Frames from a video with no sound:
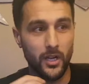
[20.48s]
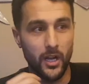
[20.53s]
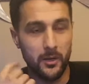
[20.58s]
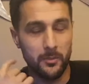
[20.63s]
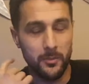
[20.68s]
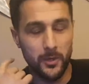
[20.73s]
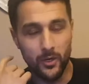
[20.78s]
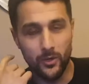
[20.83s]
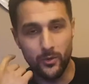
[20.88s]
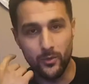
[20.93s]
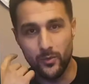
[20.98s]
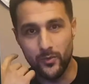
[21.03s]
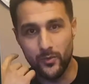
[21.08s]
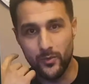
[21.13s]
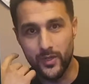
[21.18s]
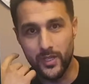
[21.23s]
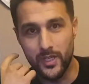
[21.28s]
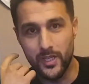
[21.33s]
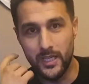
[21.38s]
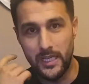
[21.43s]
talk about
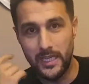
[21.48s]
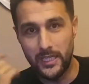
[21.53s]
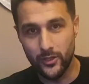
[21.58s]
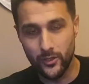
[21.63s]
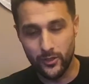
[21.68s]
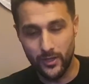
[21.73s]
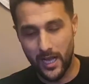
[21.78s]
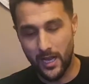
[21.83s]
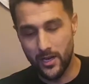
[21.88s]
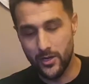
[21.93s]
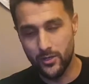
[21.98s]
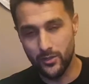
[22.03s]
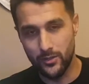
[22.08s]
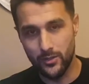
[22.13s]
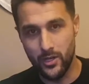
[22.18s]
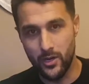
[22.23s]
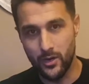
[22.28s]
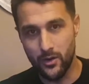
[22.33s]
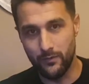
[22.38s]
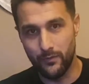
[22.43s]
the International
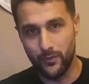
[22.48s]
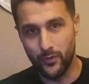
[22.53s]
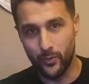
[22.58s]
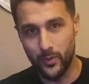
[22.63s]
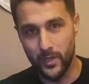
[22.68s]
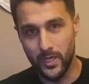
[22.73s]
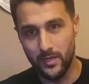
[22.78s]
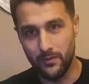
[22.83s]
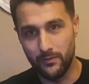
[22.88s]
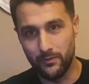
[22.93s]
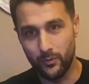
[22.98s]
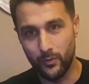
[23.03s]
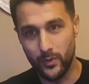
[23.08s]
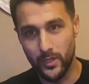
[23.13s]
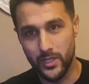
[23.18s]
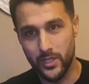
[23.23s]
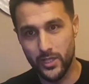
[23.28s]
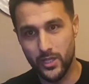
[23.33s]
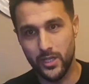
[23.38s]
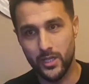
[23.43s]
Year of the Reef,
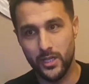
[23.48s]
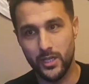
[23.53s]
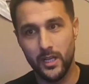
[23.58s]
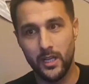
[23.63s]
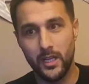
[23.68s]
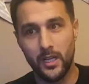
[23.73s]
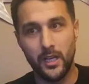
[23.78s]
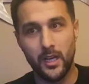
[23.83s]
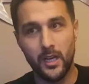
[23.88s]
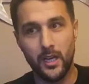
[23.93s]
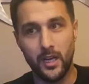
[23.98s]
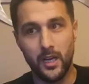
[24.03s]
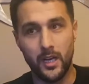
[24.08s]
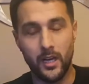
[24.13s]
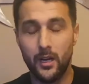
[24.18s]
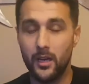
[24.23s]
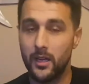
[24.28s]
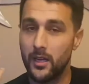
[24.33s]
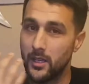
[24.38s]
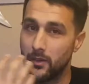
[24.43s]
which
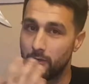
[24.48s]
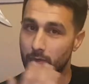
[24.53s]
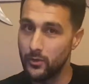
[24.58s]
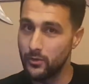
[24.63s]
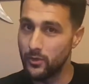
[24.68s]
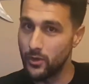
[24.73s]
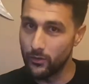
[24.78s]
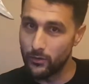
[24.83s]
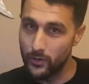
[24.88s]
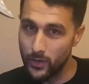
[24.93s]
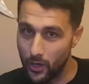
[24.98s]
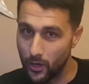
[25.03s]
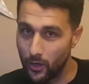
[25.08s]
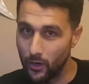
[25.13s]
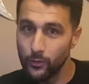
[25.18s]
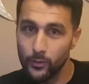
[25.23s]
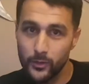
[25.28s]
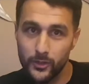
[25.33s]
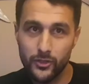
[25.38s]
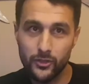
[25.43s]
uh, if you don't know,
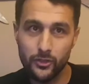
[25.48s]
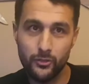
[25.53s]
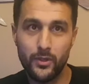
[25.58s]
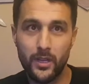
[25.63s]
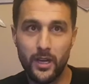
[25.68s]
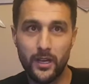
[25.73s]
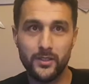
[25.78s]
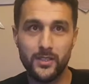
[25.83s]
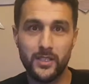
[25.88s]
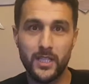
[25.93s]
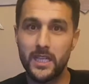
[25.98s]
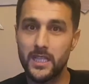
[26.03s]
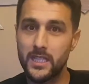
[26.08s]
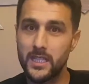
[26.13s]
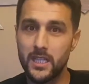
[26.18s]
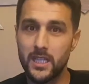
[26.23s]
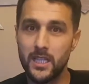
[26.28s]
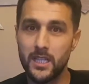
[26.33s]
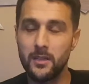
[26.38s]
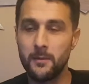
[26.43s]
was two thousand
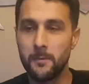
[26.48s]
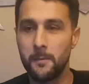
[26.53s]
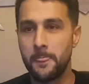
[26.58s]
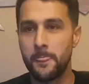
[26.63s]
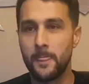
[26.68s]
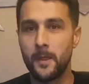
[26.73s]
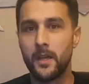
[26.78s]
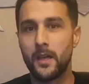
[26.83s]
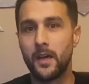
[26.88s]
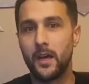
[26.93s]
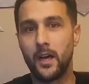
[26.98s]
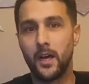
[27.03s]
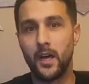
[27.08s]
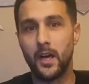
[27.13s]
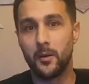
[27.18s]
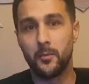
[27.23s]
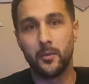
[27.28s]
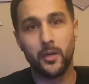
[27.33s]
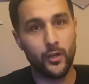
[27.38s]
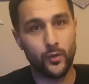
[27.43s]
eighteen,
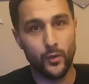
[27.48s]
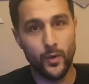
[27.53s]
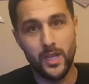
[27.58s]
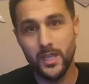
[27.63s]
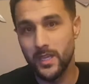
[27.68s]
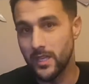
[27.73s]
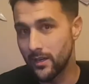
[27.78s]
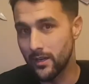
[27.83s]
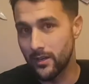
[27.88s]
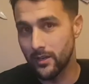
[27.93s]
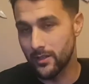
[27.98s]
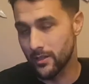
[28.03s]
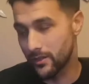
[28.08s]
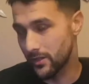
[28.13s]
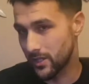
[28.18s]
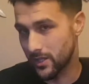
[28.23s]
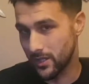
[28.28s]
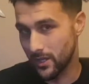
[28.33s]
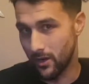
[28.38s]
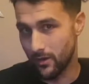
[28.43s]
um, a great year to
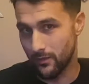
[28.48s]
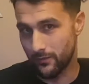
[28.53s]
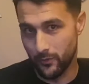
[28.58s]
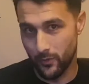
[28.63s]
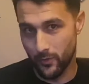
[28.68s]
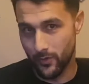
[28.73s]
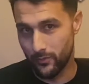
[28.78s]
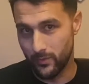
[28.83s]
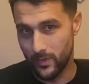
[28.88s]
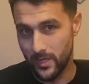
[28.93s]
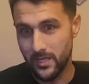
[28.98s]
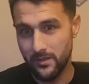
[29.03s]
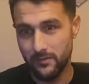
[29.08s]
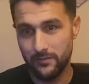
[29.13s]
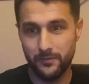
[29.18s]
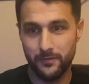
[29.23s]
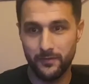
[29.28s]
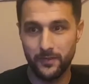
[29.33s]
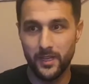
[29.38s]
start for the reef.